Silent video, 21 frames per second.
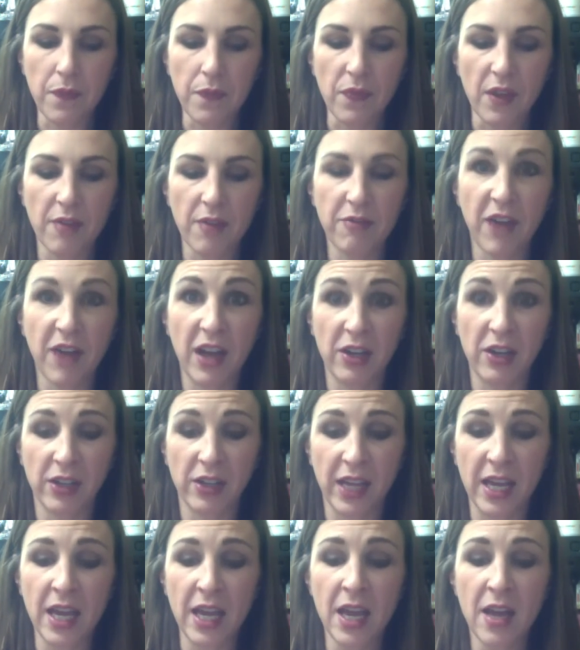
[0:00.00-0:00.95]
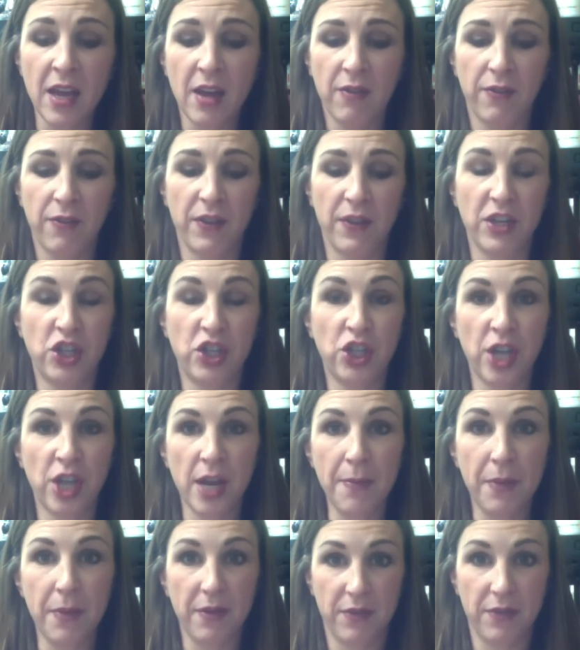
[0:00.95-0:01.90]
Finally, for the
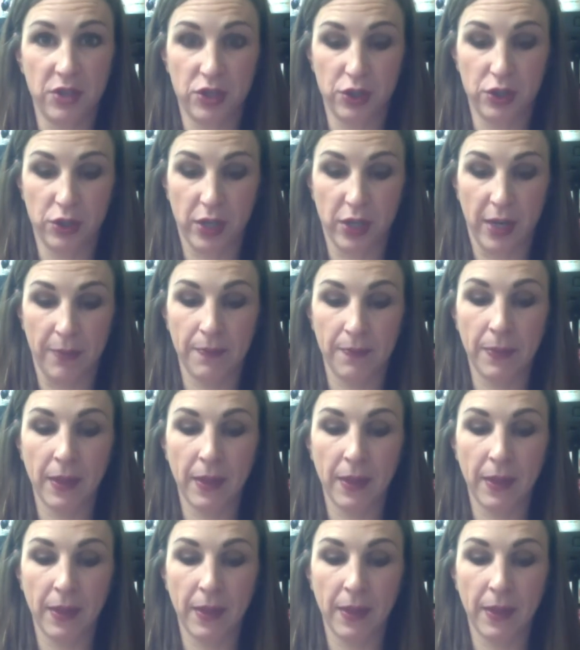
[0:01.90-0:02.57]
shape of the stream,